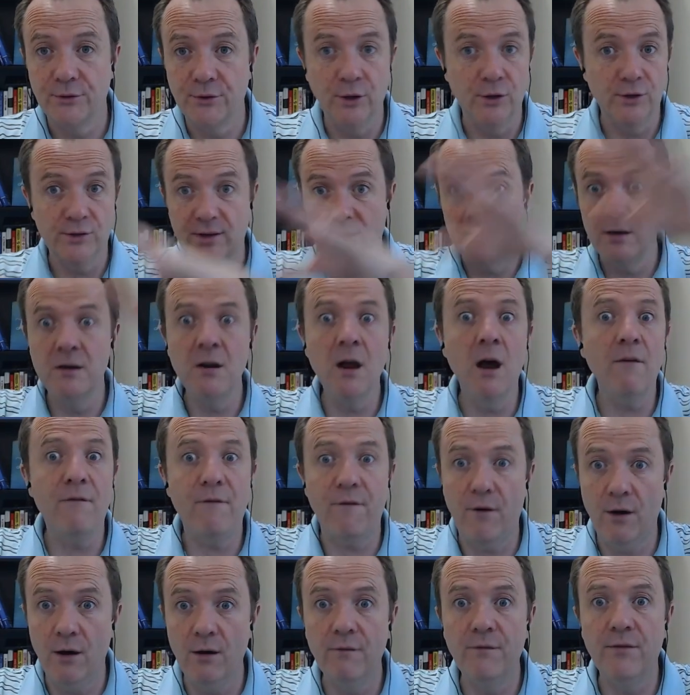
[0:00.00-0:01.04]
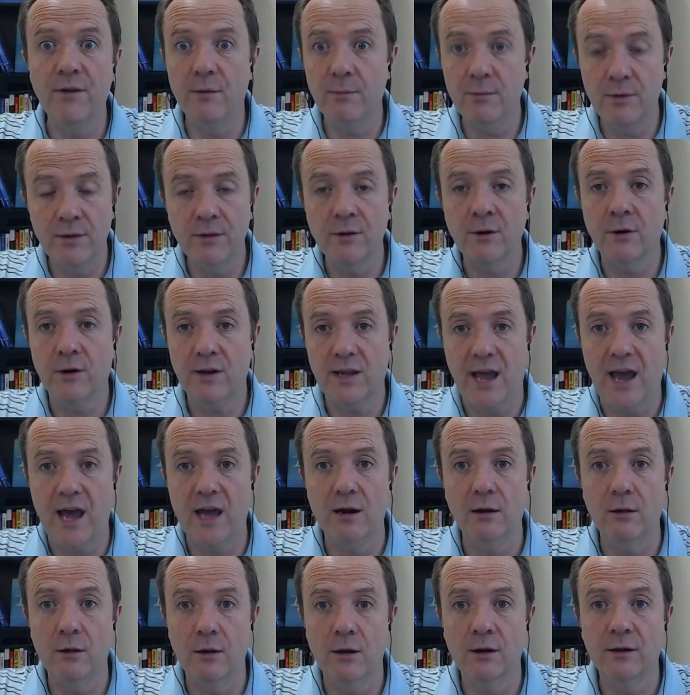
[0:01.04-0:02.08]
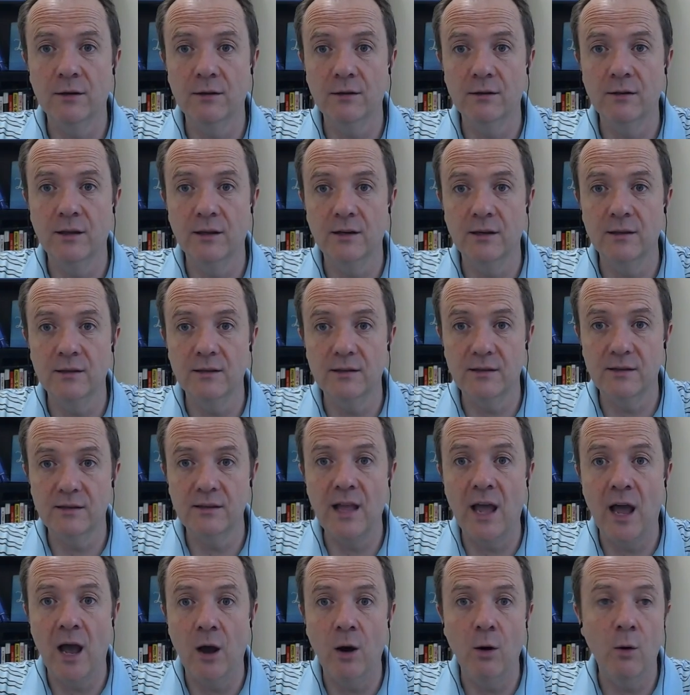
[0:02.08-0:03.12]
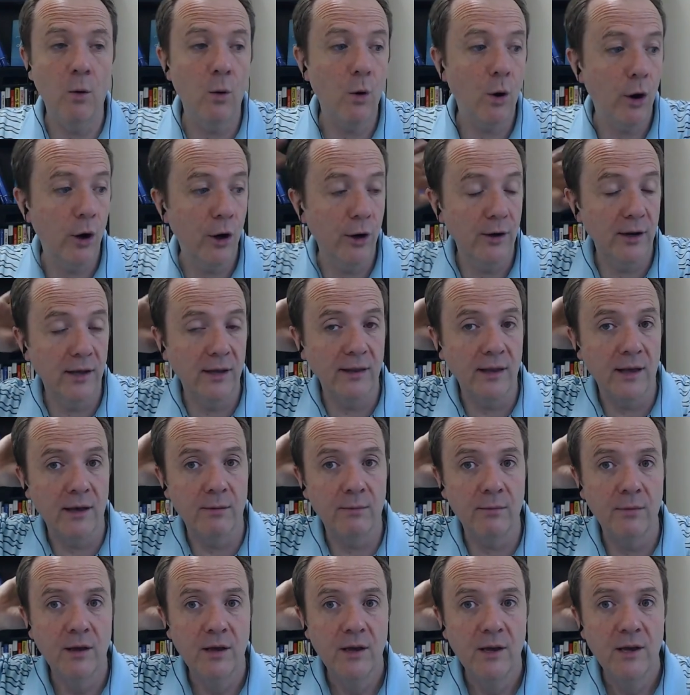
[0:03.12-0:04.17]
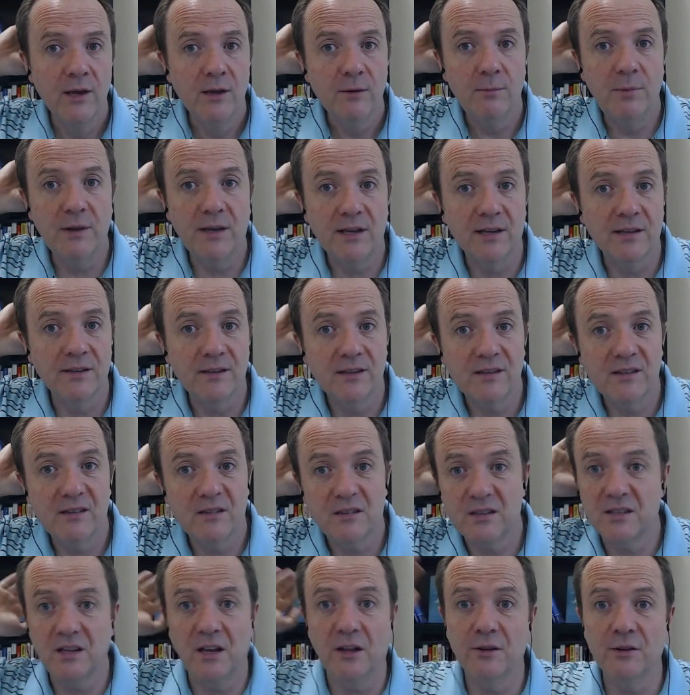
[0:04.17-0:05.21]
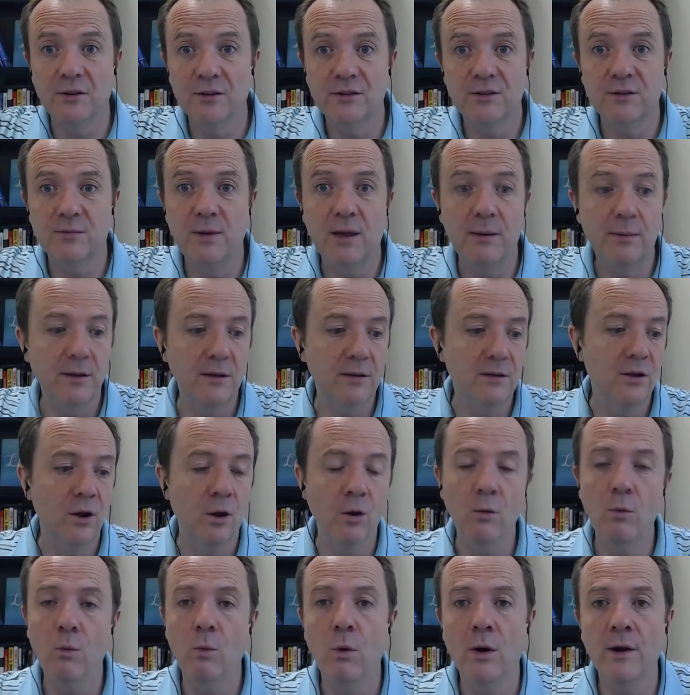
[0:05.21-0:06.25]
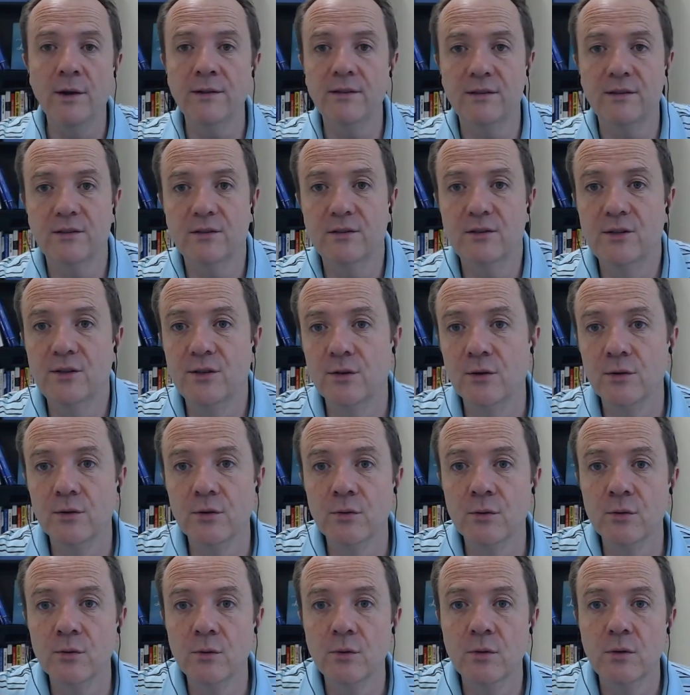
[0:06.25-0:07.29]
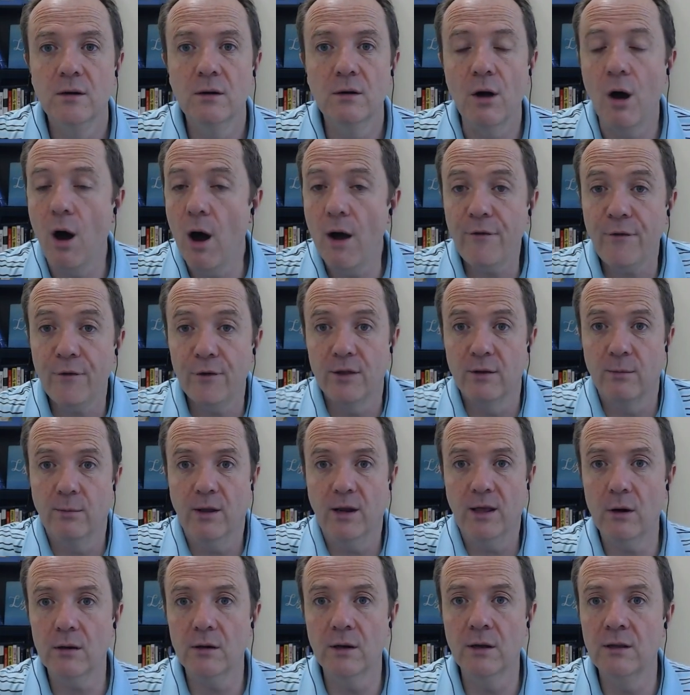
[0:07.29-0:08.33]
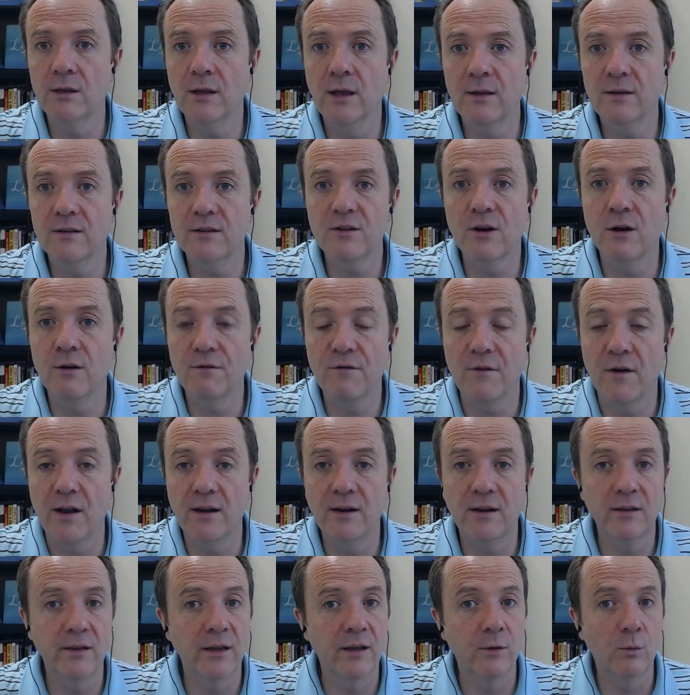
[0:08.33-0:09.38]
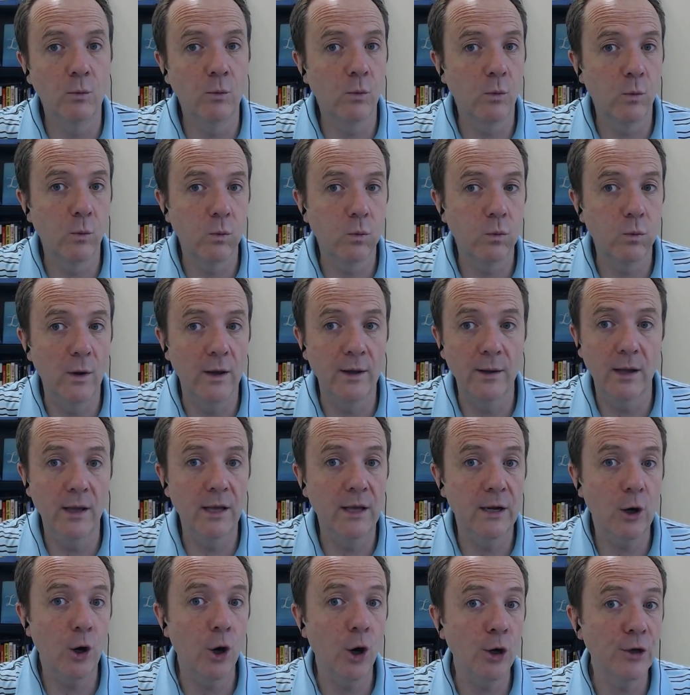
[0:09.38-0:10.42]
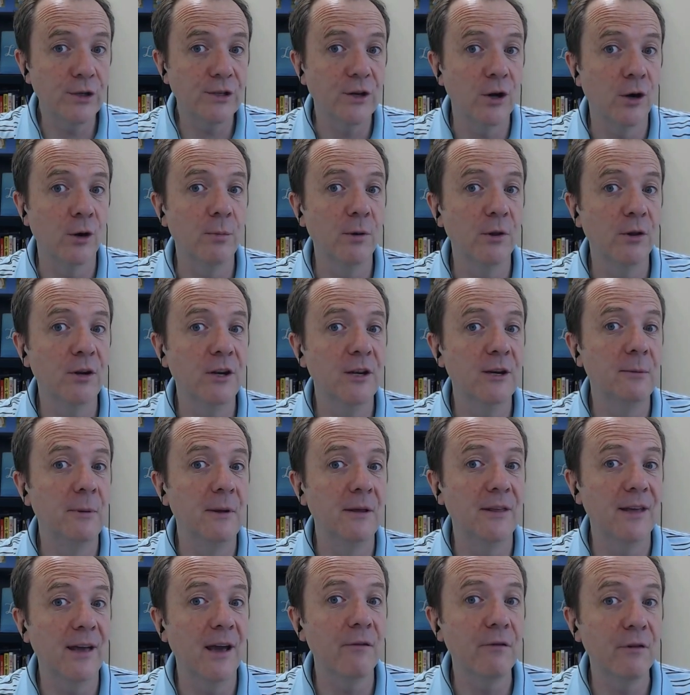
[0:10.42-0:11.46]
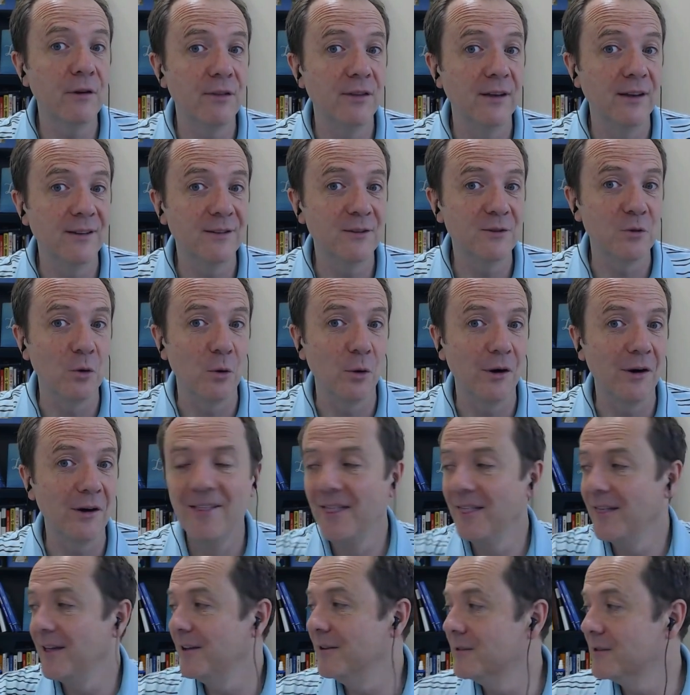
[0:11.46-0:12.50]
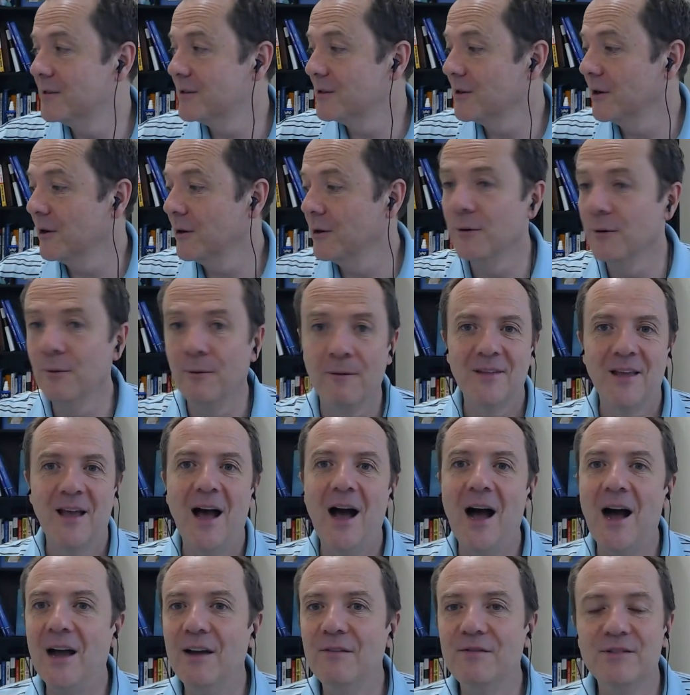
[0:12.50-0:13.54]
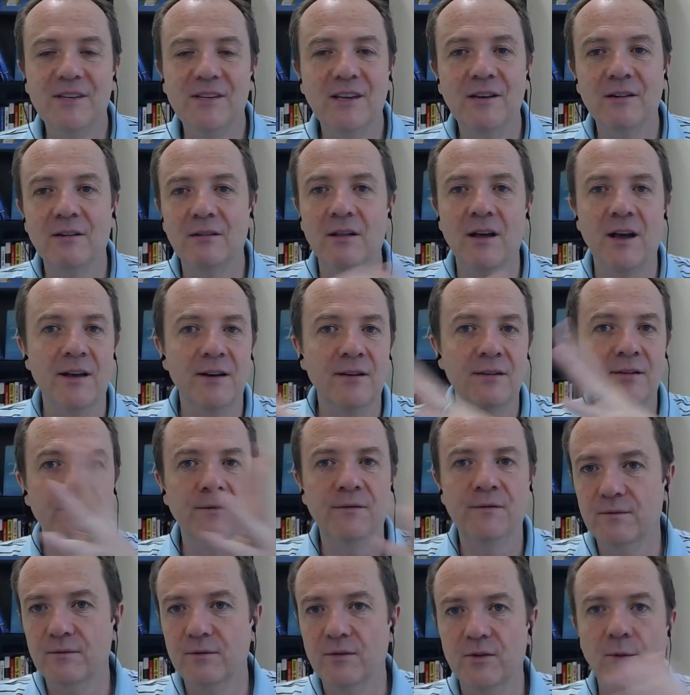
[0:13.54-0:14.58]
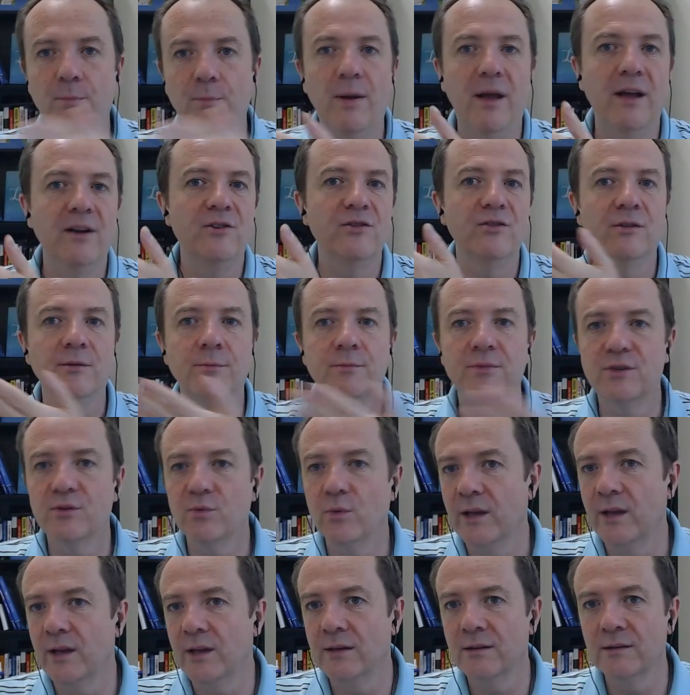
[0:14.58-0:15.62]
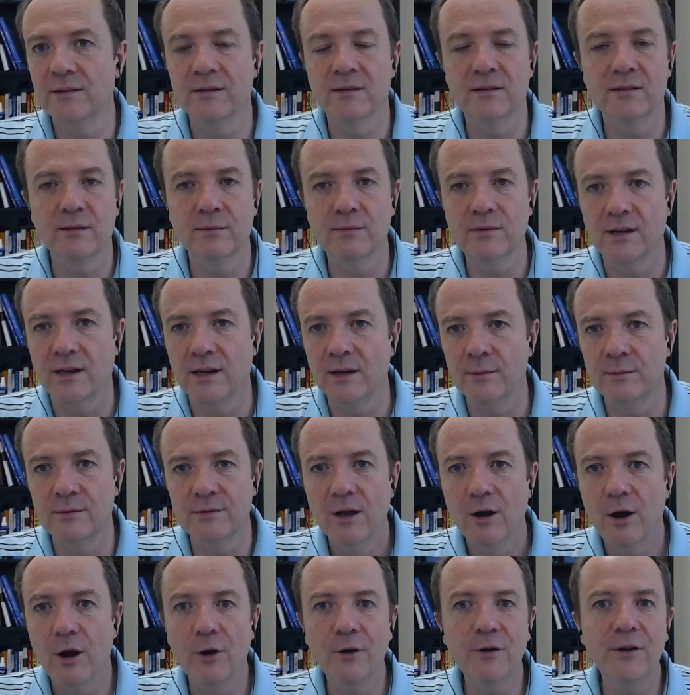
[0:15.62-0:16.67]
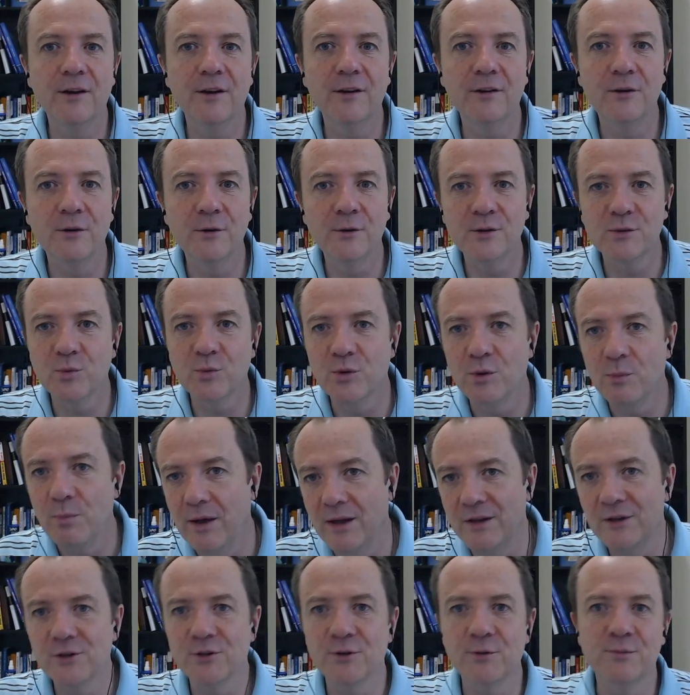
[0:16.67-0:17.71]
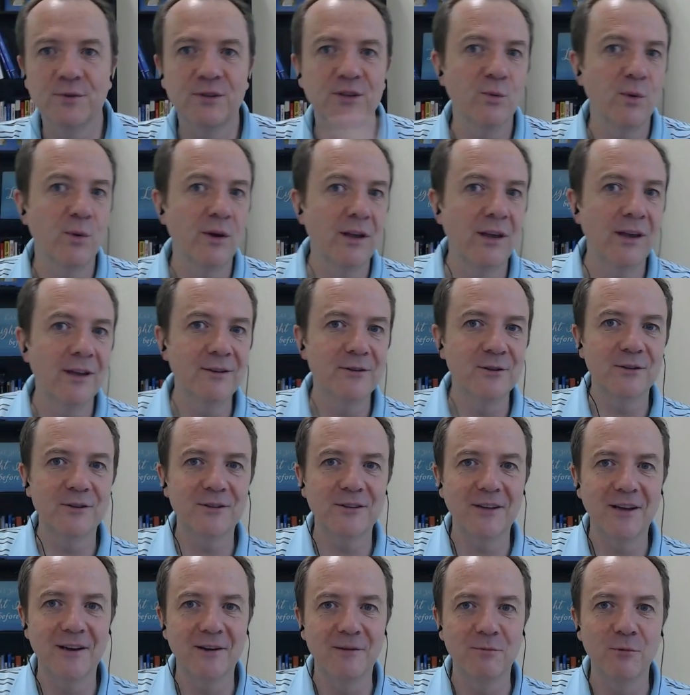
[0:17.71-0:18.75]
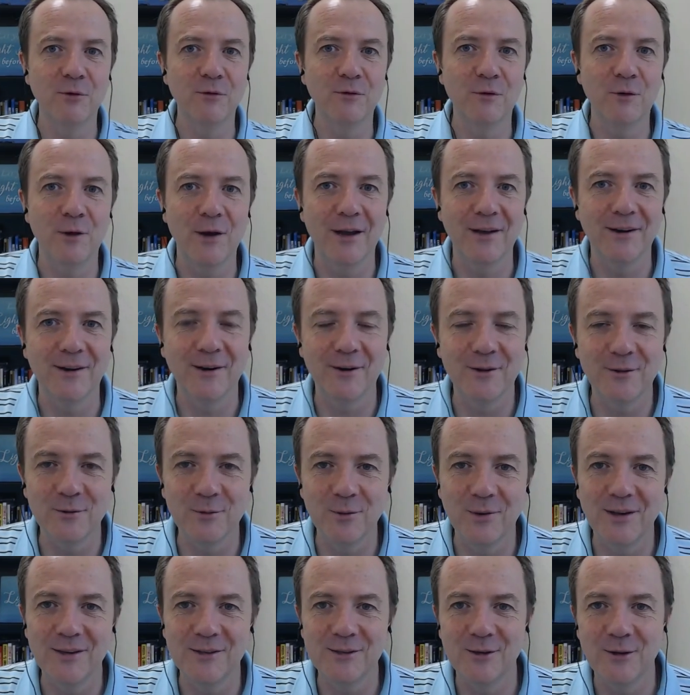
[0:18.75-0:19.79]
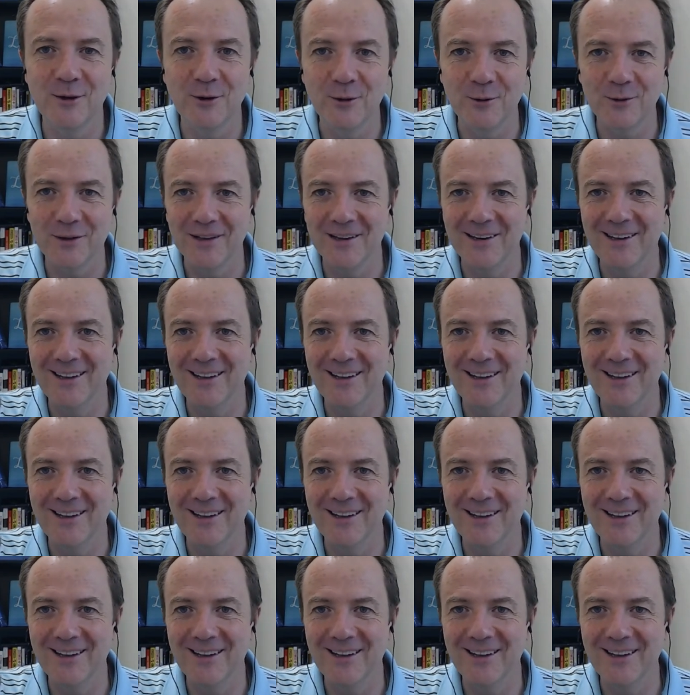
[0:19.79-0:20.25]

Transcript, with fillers: there's mm-hmm. enough of them in their catalog that it's now hurting them, because sellers maybe don't want to offer them any. And they start finding like, it, it hurts our ability to be the everything store. Yeah. And so I've seen a lot of the pendulum swings, and sometimes all you got to do is when the pendulum's swinging, just kind of move your head out of the way so you don't get